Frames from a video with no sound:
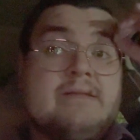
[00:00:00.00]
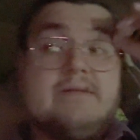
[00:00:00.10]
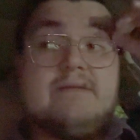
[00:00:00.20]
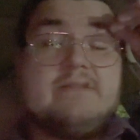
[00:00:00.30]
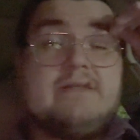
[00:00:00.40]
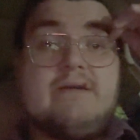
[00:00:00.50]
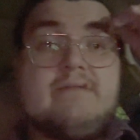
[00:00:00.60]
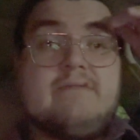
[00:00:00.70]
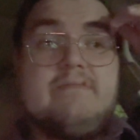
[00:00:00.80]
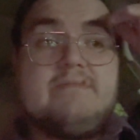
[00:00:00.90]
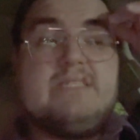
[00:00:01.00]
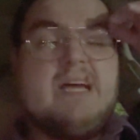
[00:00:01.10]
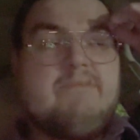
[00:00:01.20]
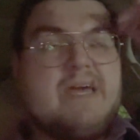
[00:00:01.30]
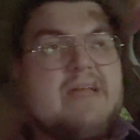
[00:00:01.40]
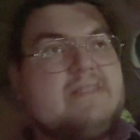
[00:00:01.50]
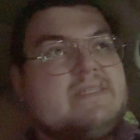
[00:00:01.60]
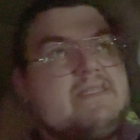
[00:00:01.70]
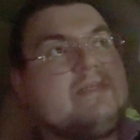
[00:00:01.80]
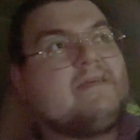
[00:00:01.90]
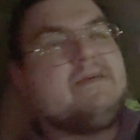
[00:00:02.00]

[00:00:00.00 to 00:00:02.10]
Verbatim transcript: So, it's not bad. It's easy.